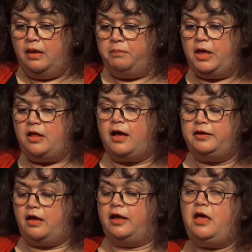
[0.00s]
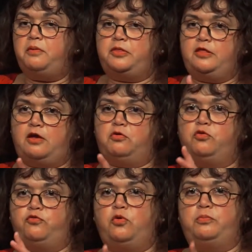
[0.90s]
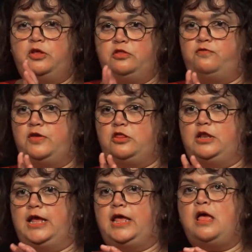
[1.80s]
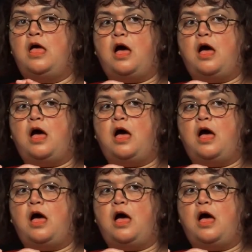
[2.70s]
but I, I hope that they're all formed individually.